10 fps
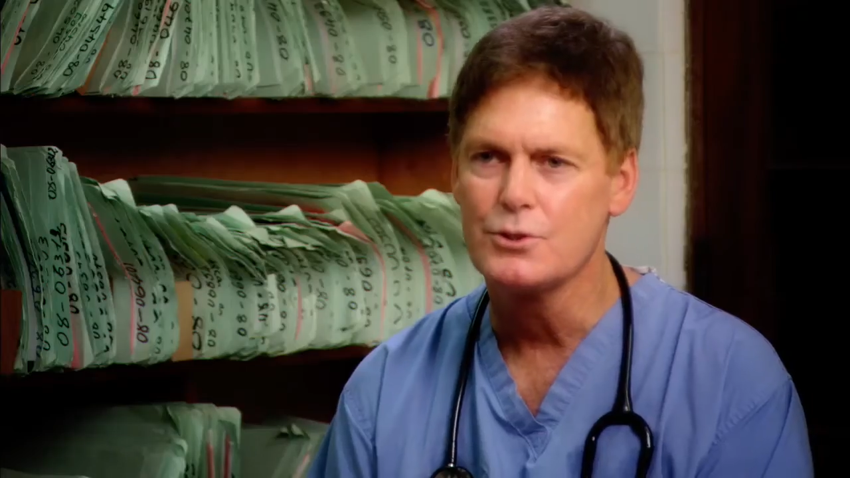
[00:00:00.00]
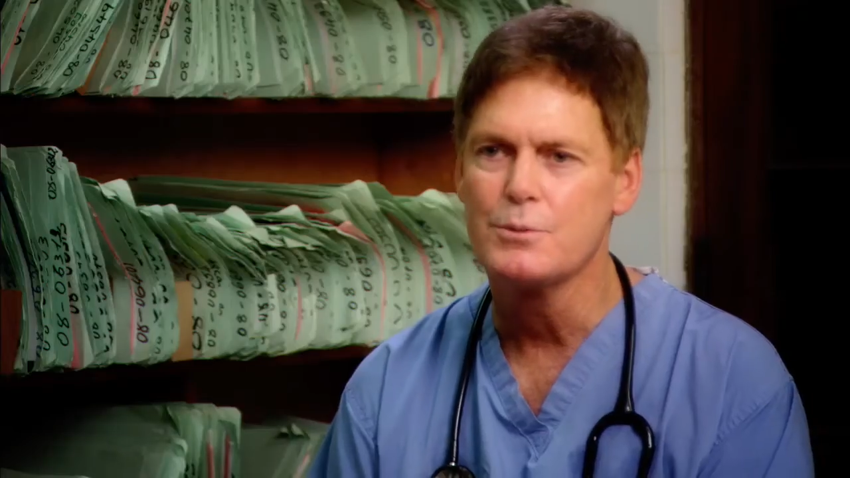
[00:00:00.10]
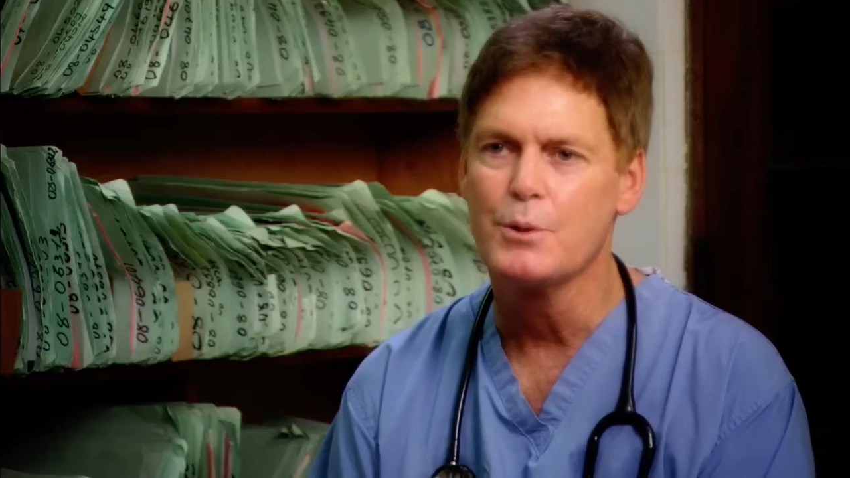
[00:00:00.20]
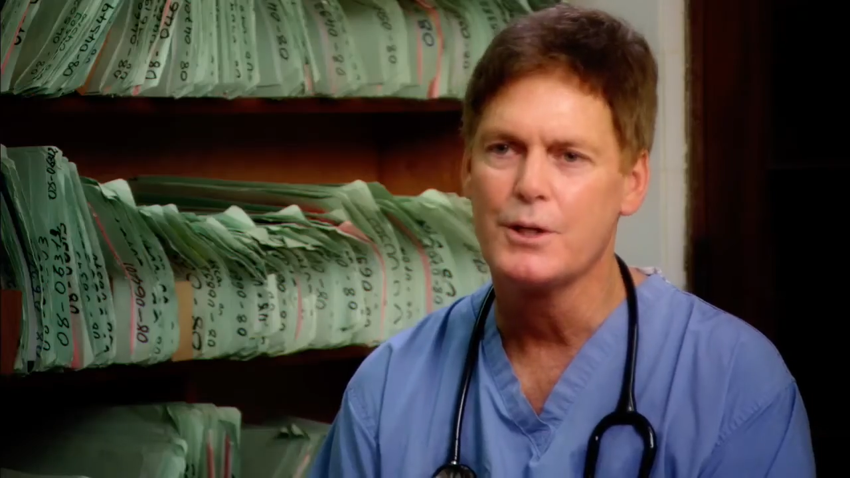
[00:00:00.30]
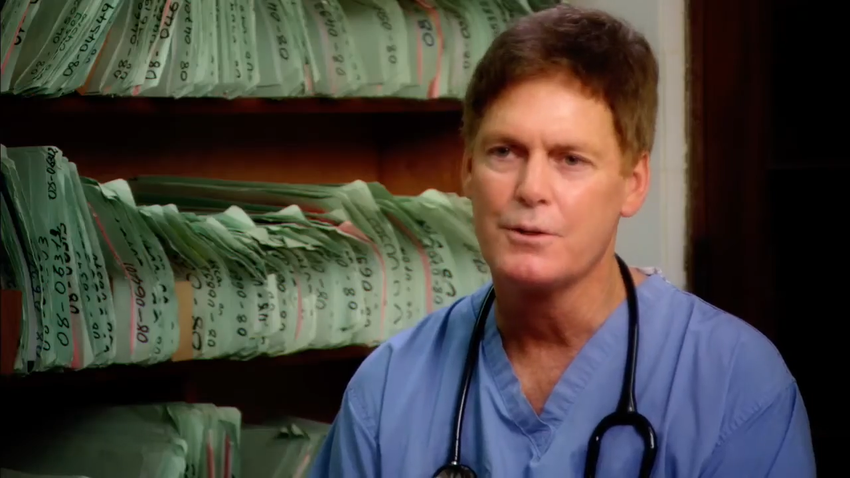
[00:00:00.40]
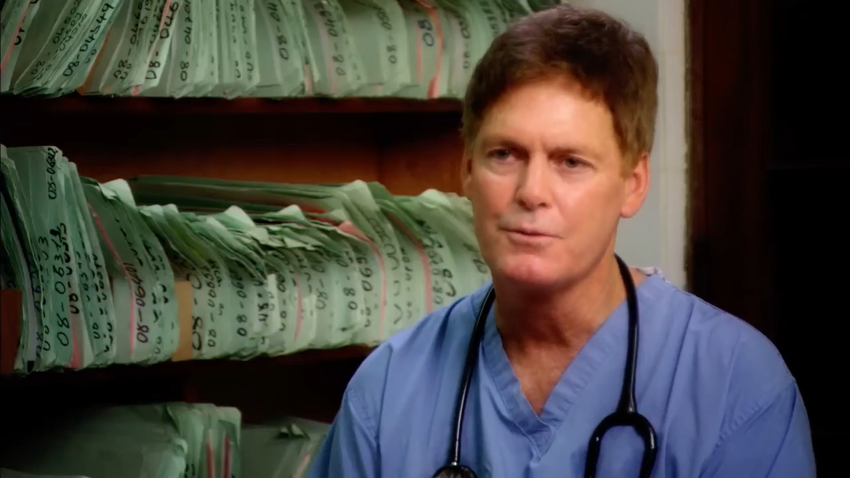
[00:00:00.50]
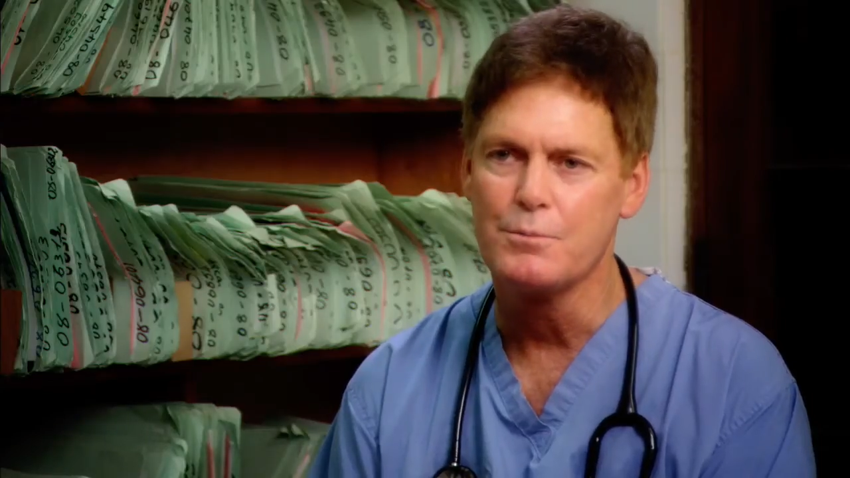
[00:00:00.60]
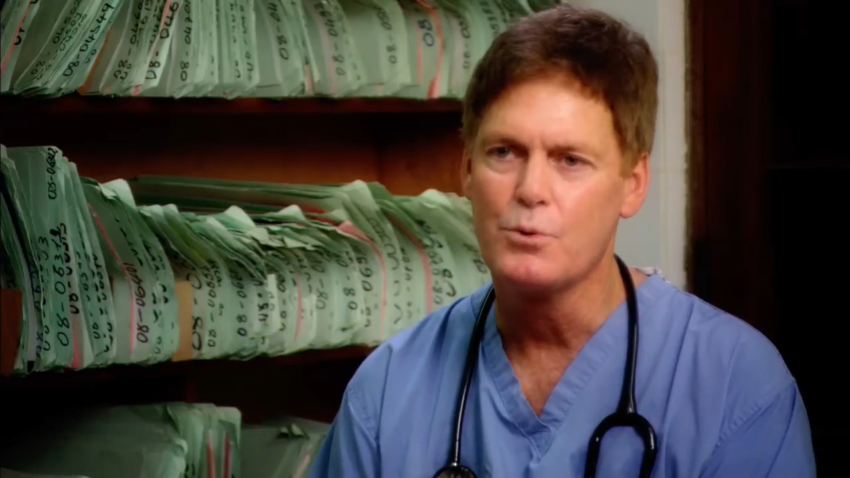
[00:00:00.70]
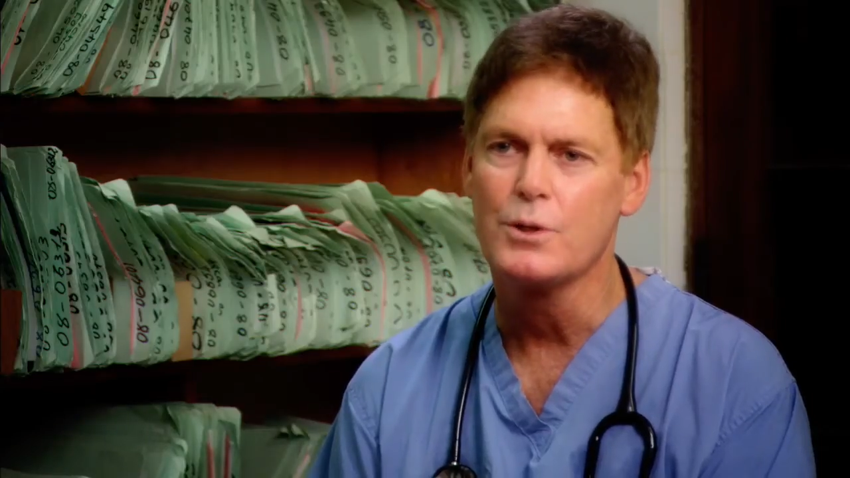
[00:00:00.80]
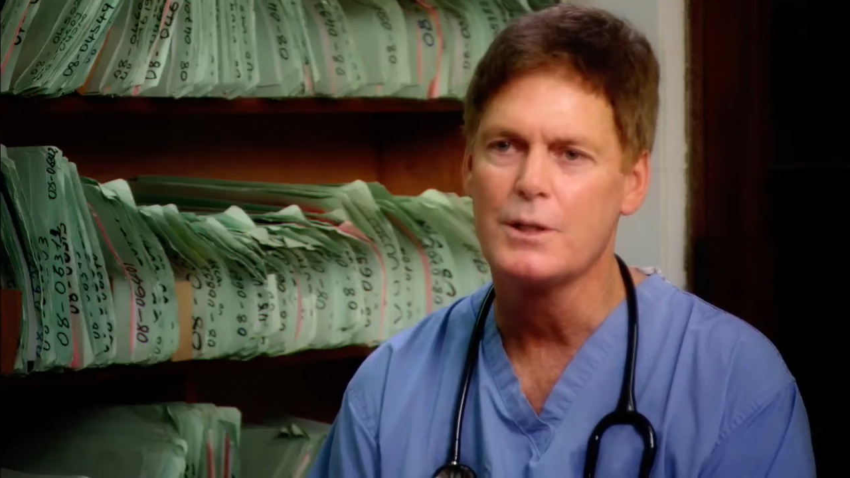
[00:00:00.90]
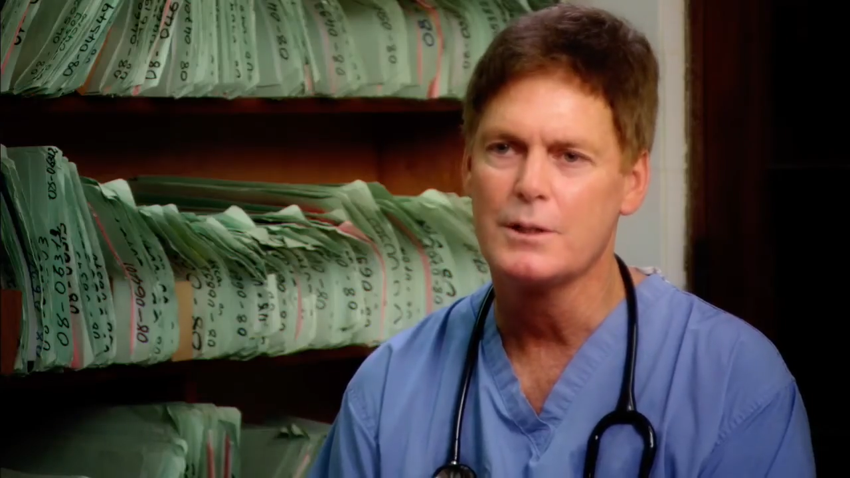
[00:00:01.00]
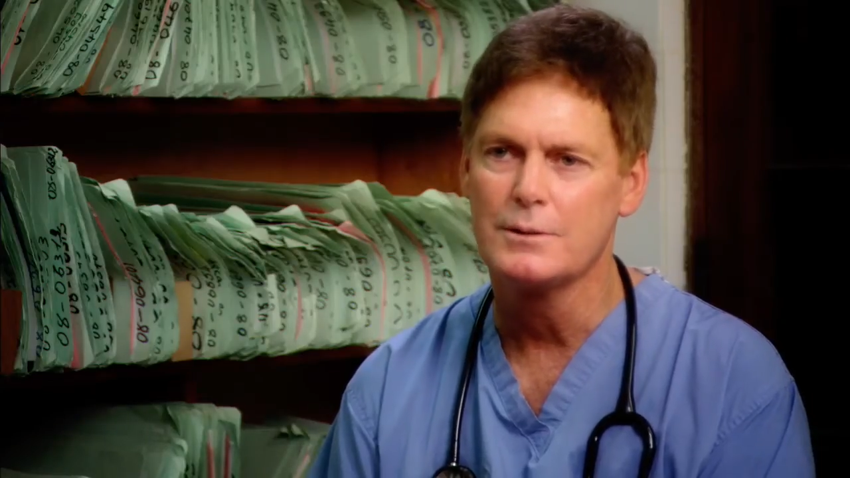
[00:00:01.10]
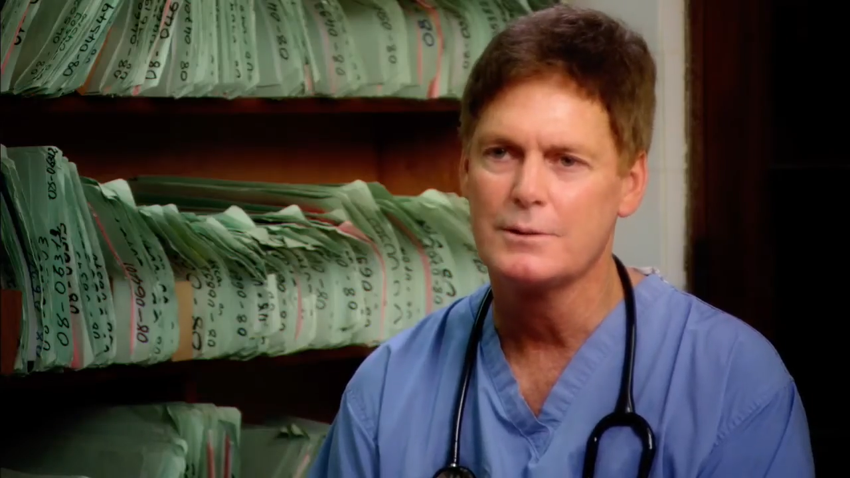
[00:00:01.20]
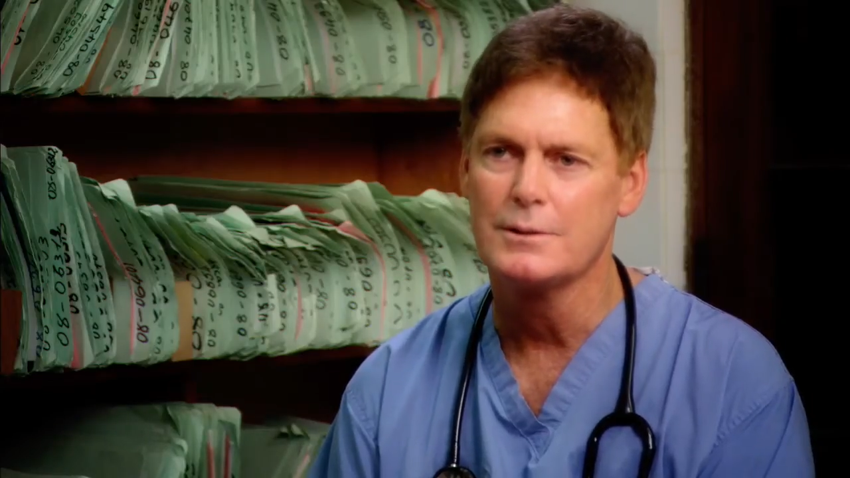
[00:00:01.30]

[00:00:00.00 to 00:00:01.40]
just about every morning